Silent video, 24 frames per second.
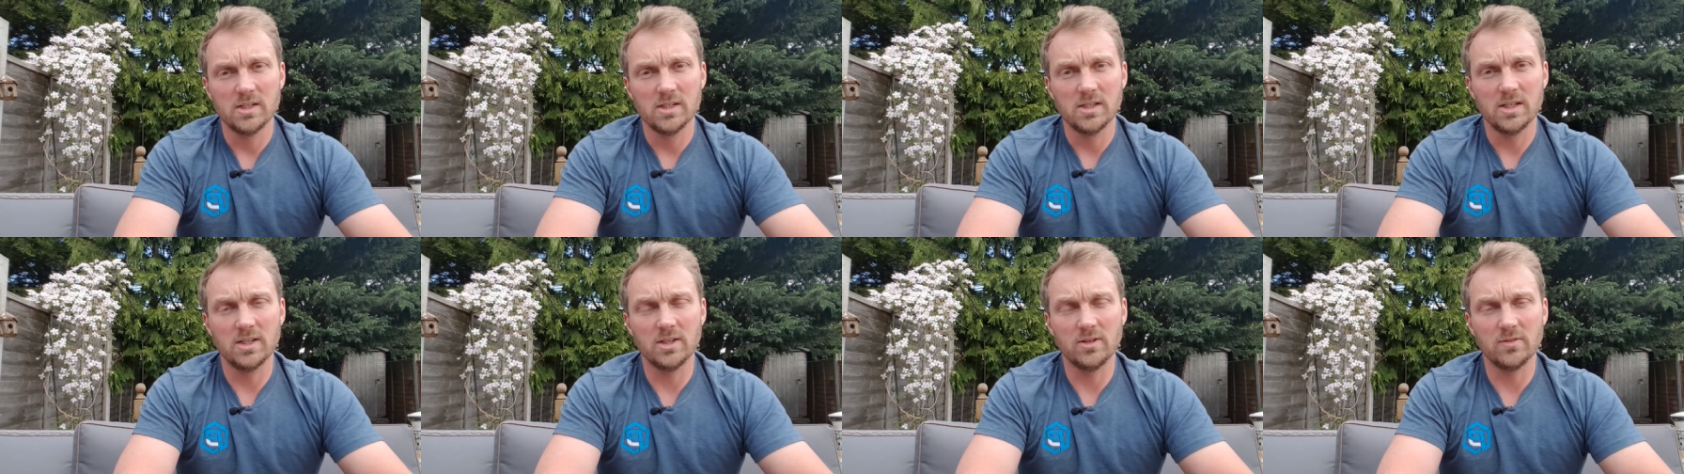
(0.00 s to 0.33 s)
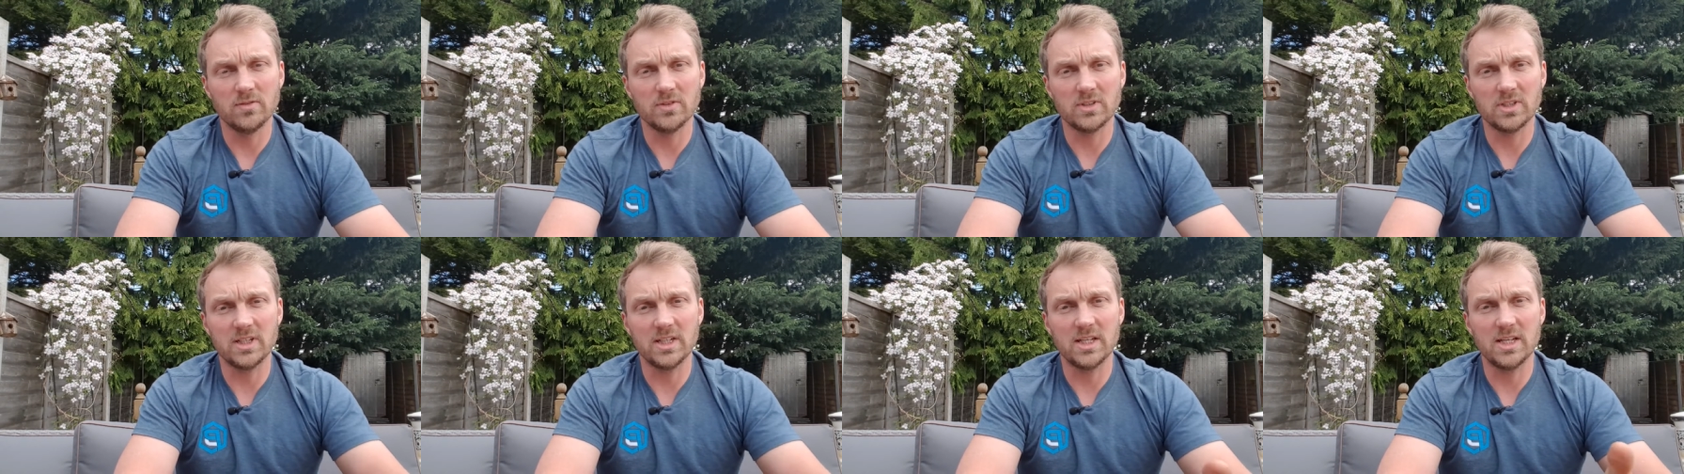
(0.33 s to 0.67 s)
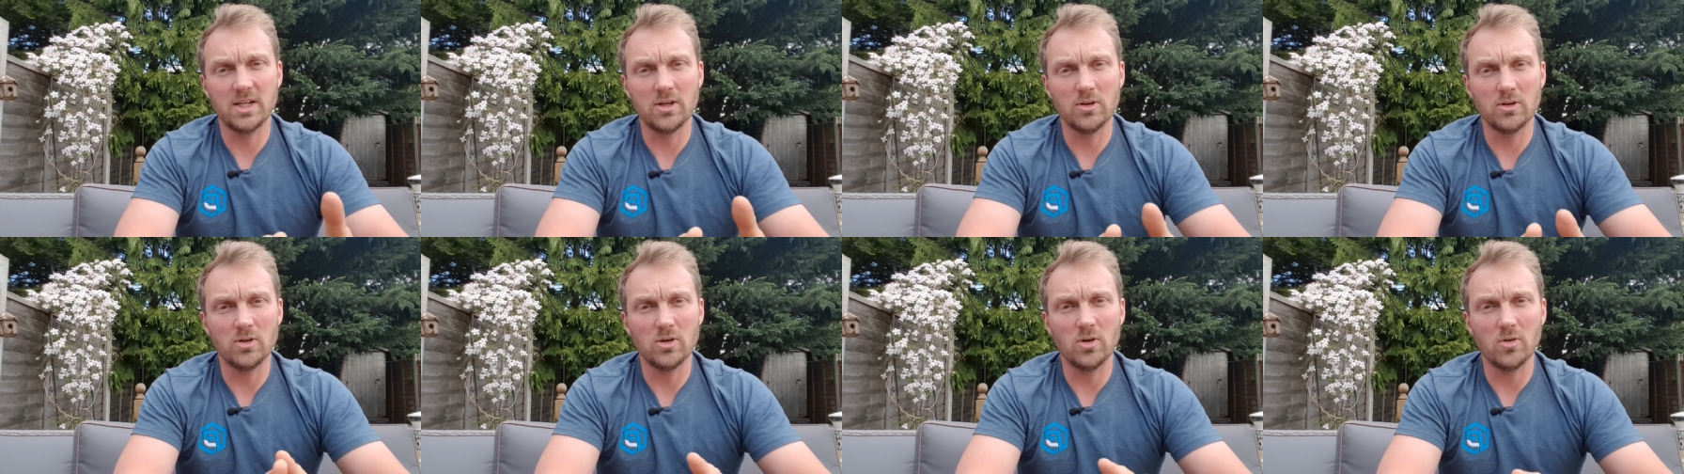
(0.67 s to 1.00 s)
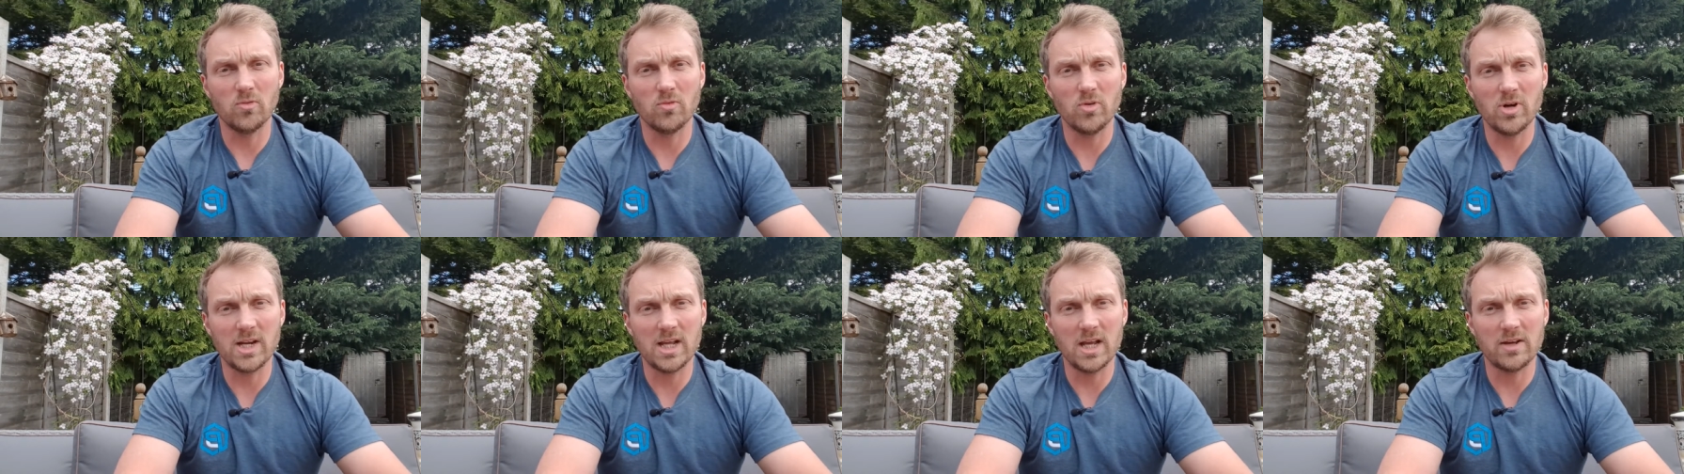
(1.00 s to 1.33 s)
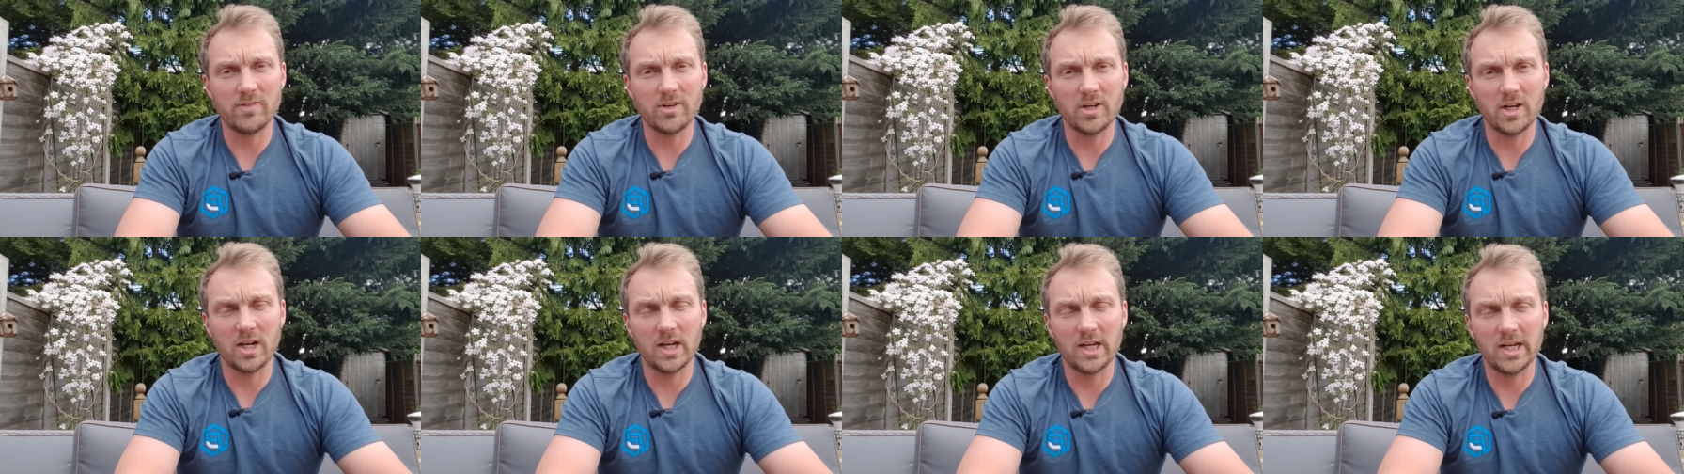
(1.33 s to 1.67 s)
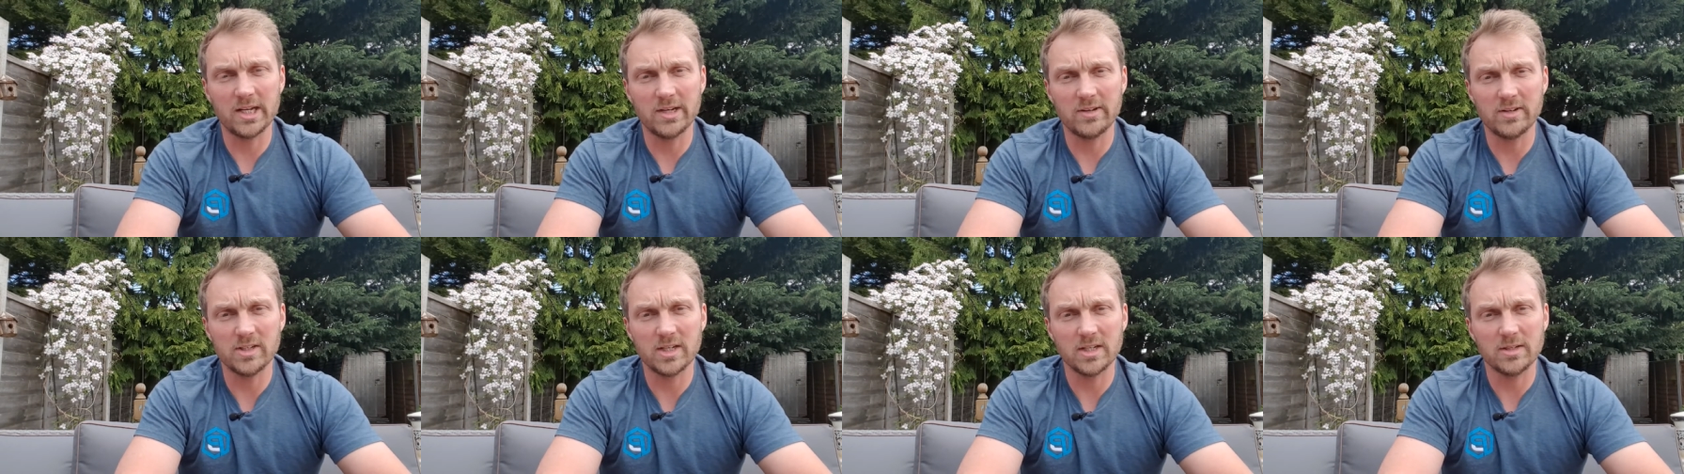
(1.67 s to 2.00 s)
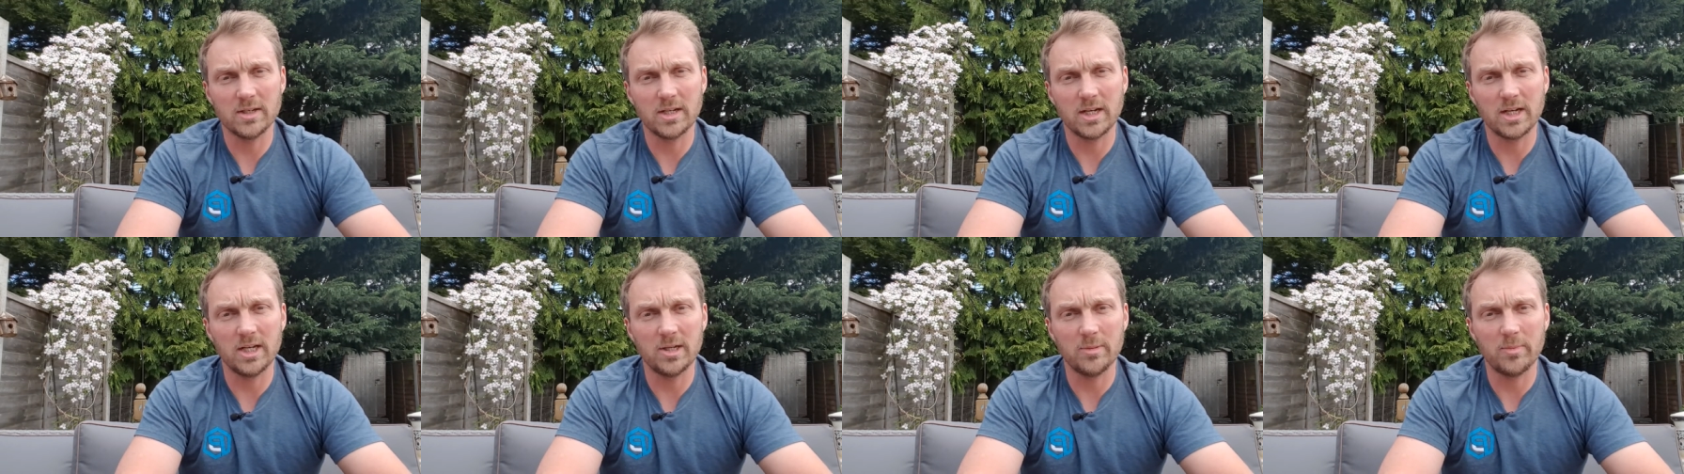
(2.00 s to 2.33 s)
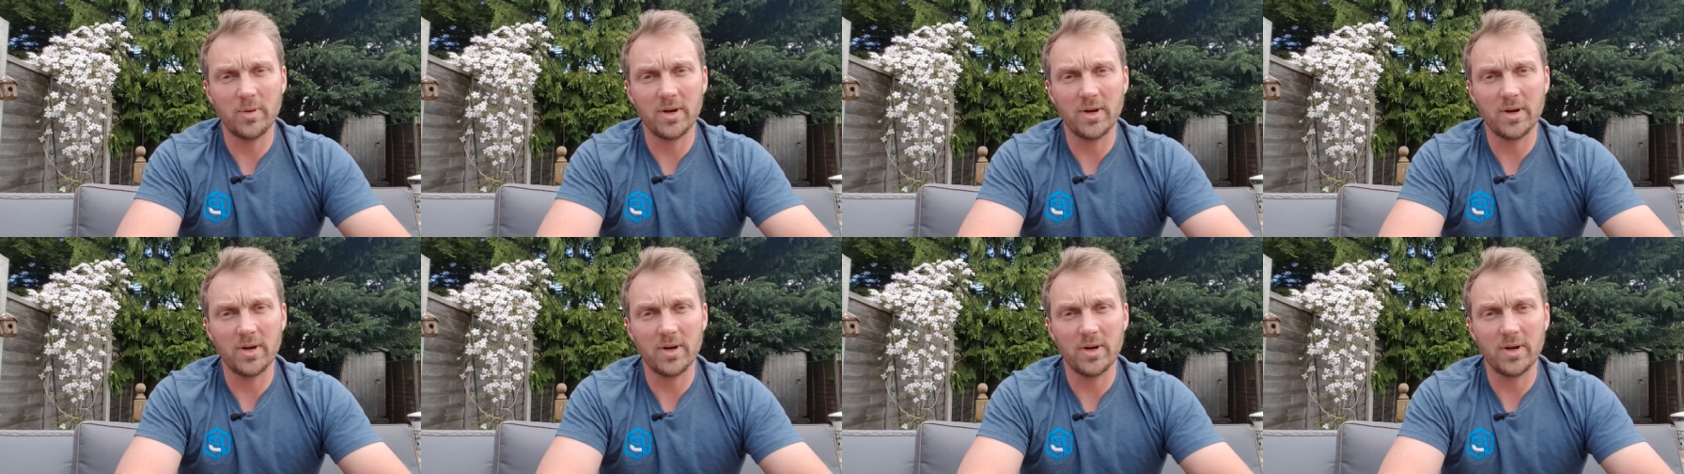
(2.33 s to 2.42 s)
then obviously you're not really having a clear